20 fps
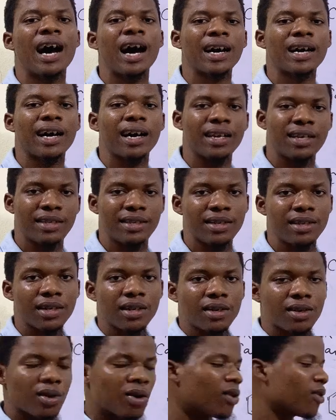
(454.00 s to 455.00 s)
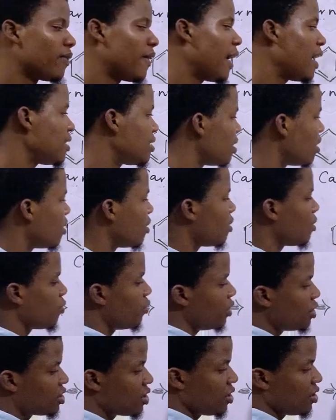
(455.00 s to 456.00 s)
alkali, all right,
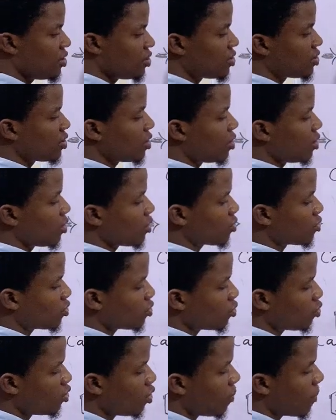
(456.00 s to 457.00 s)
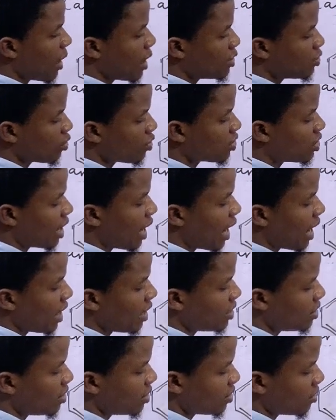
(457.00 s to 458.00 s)
which is sodium
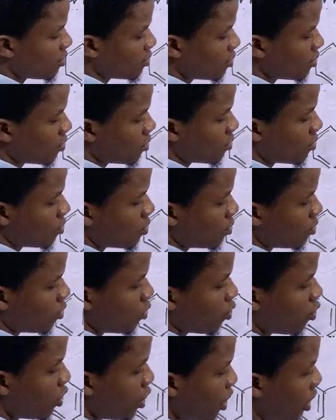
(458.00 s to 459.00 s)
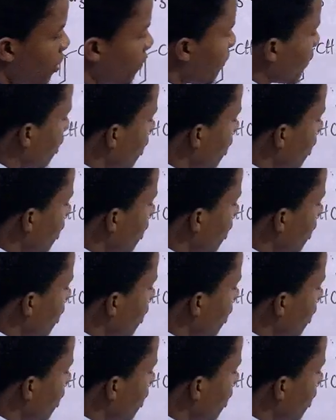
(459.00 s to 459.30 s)
hydroxide. Okay,